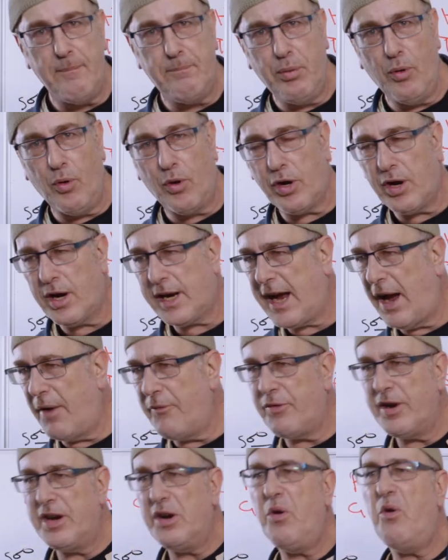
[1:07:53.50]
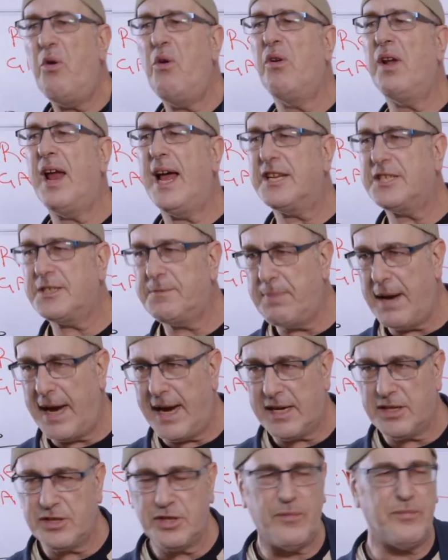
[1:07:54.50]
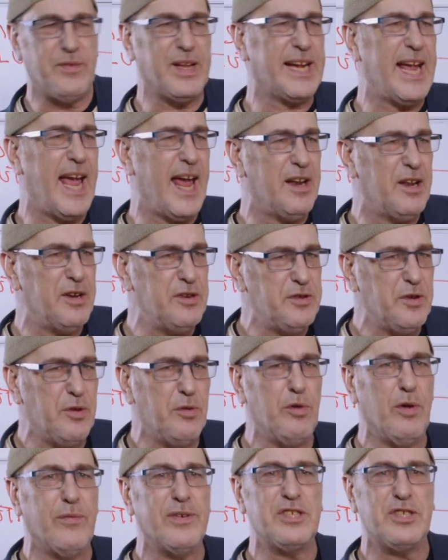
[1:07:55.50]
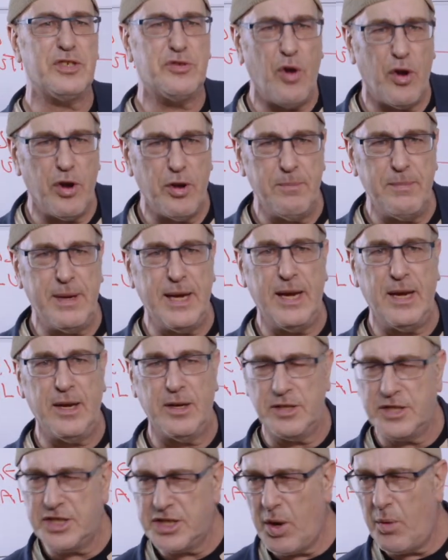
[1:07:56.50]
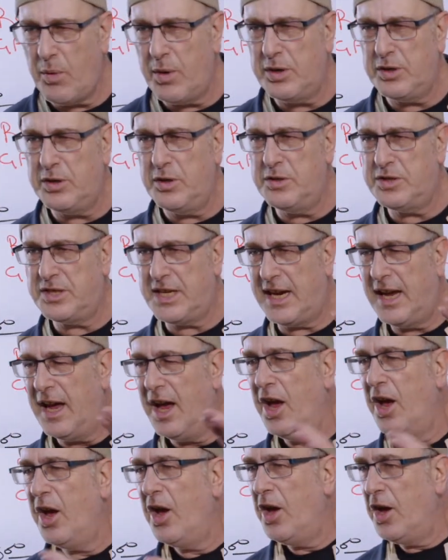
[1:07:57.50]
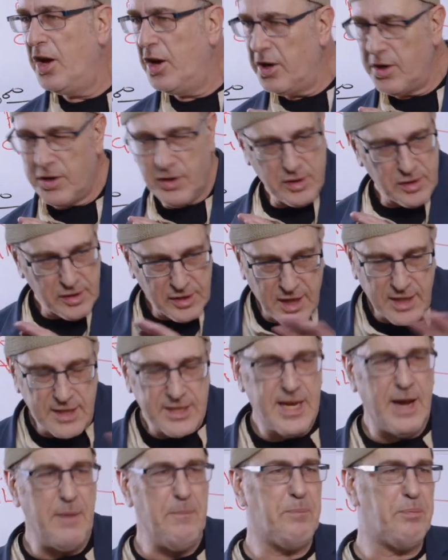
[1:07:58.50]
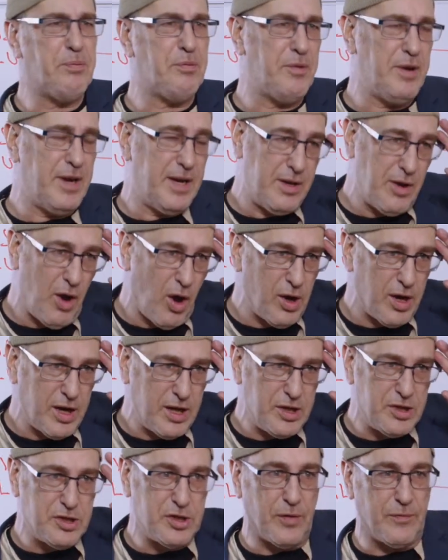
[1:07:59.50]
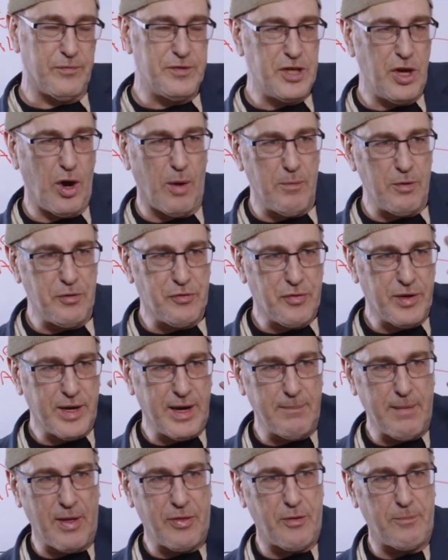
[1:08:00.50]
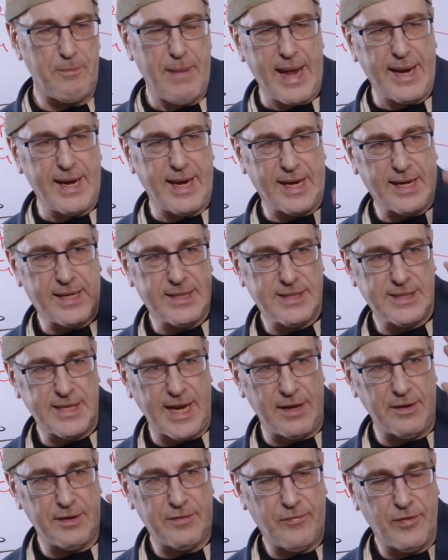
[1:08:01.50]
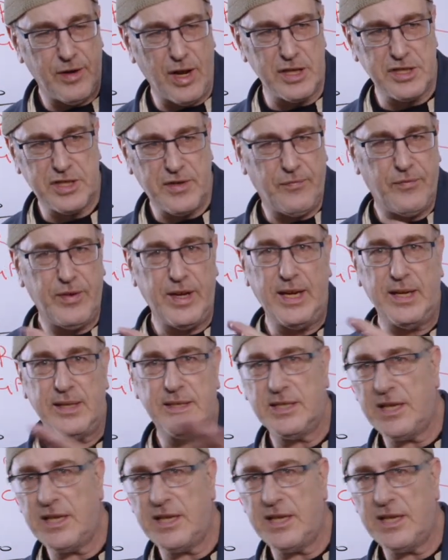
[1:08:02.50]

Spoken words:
book covering all aspects of the calendar, of astronomy and so on, using contemporary knowledge of geometry and mathematics and philosophy and